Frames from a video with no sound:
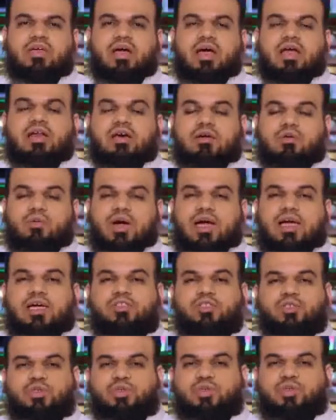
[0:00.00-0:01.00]
Perhaps and
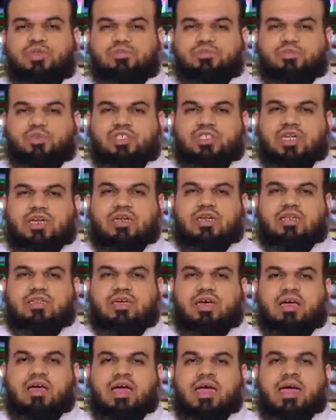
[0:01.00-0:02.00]
Allah knows best, these
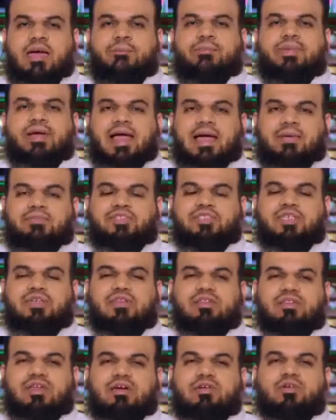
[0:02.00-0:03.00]
people were
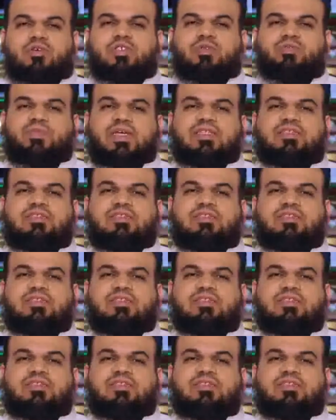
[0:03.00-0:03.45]
junud mujannada.